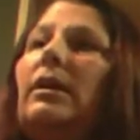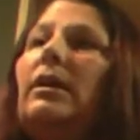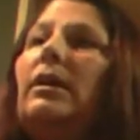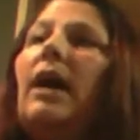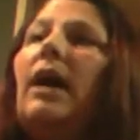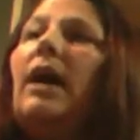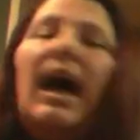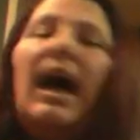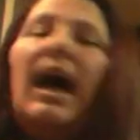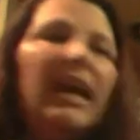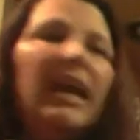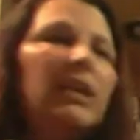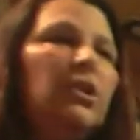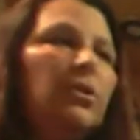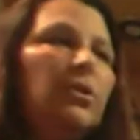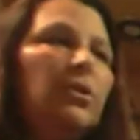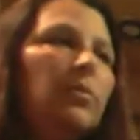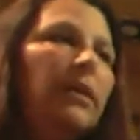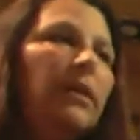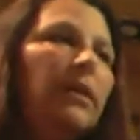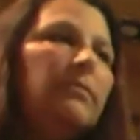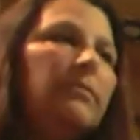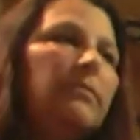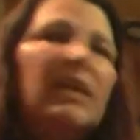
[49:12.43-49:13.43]
I knew
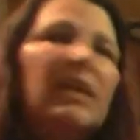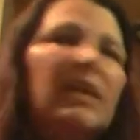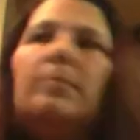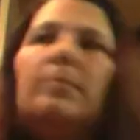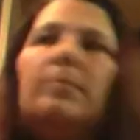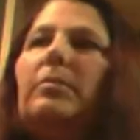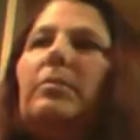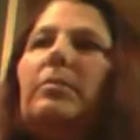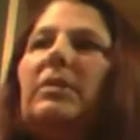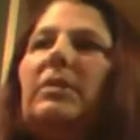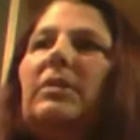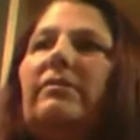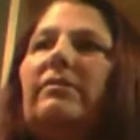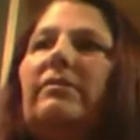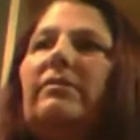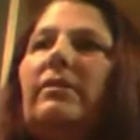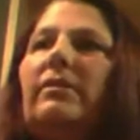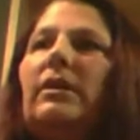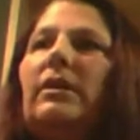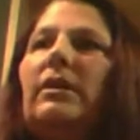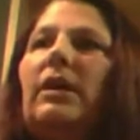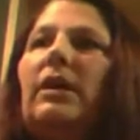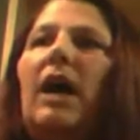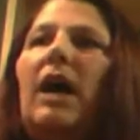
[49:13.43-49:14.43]
what I was capable of.
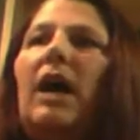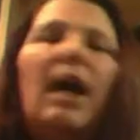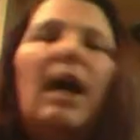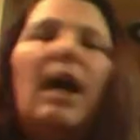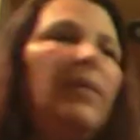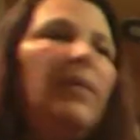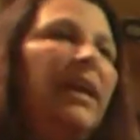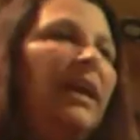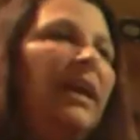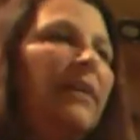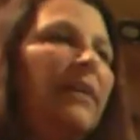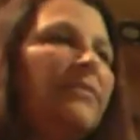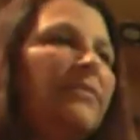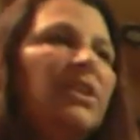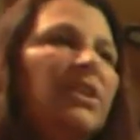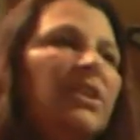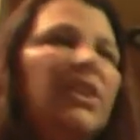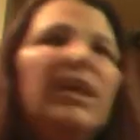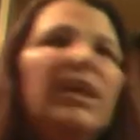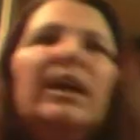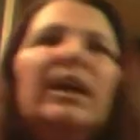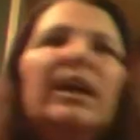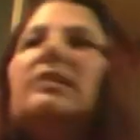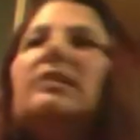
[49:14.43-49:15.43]
I went after
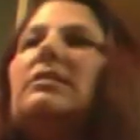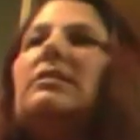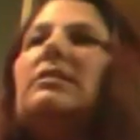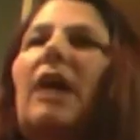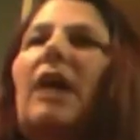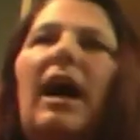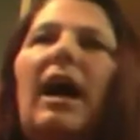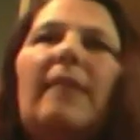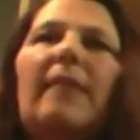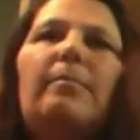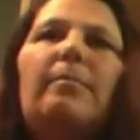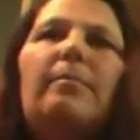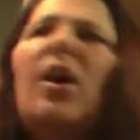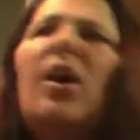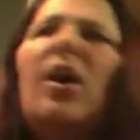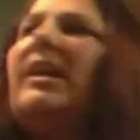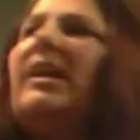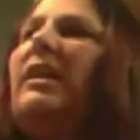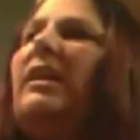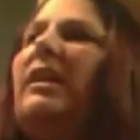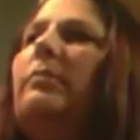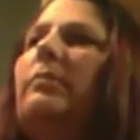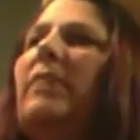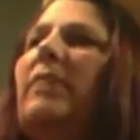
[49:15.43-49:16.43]
things. I
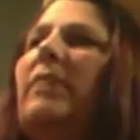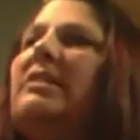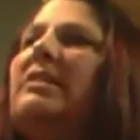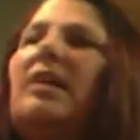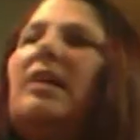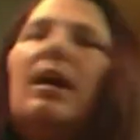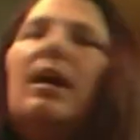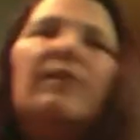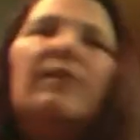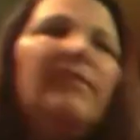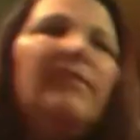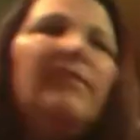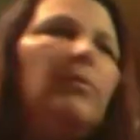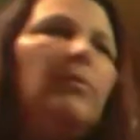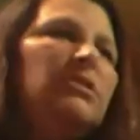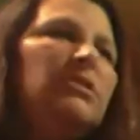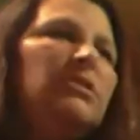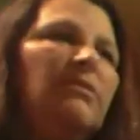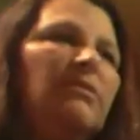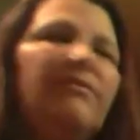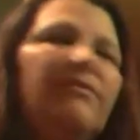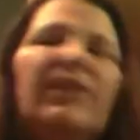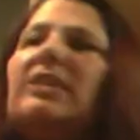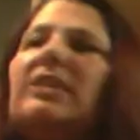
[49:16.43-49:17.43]
marketed myself. I wasn't
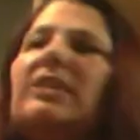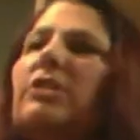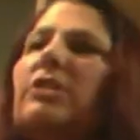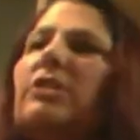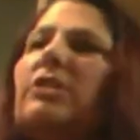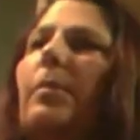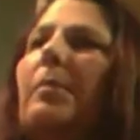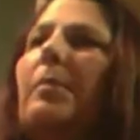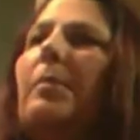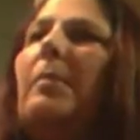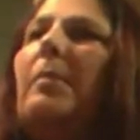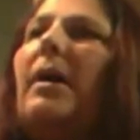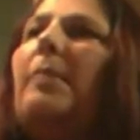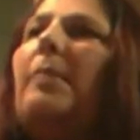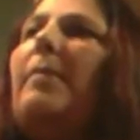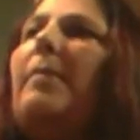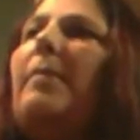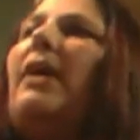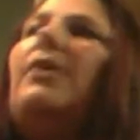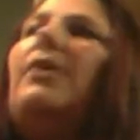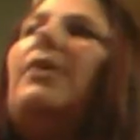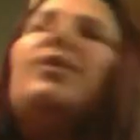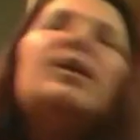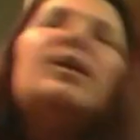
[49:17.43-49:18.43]
afraid to open my
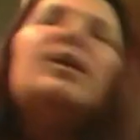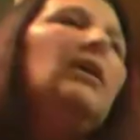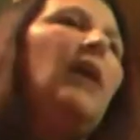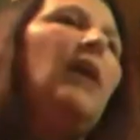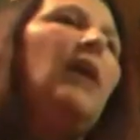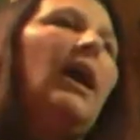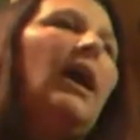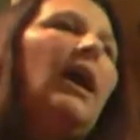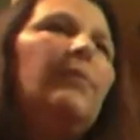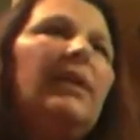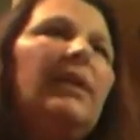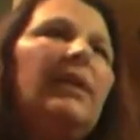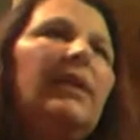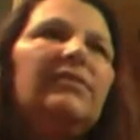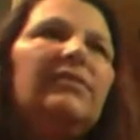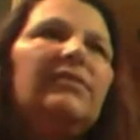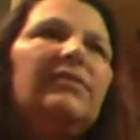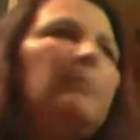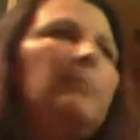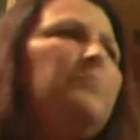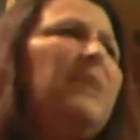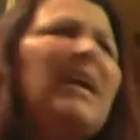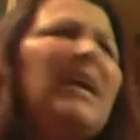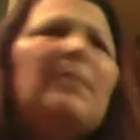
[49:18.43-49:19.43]
mouth. I went after
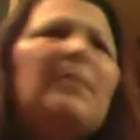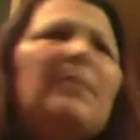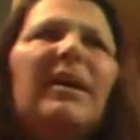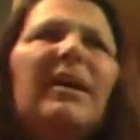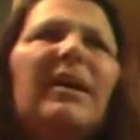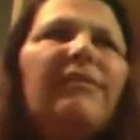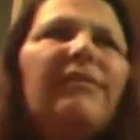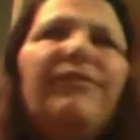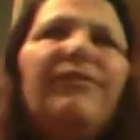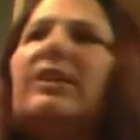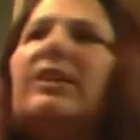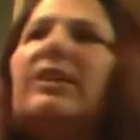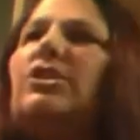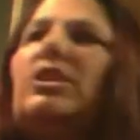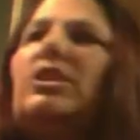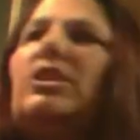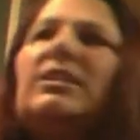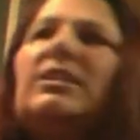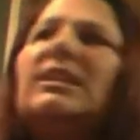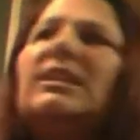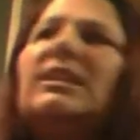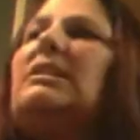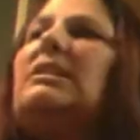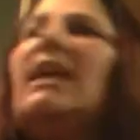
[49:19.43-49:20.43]
big, big fish. It
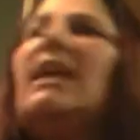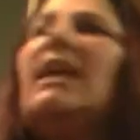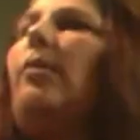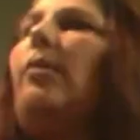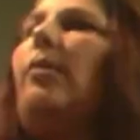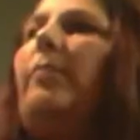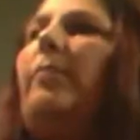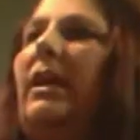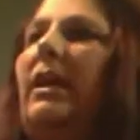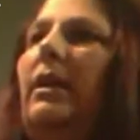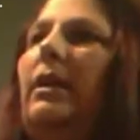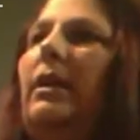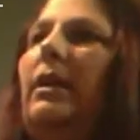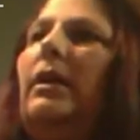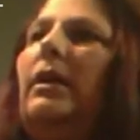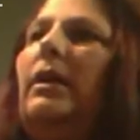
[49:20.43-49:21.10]
didn't scare me.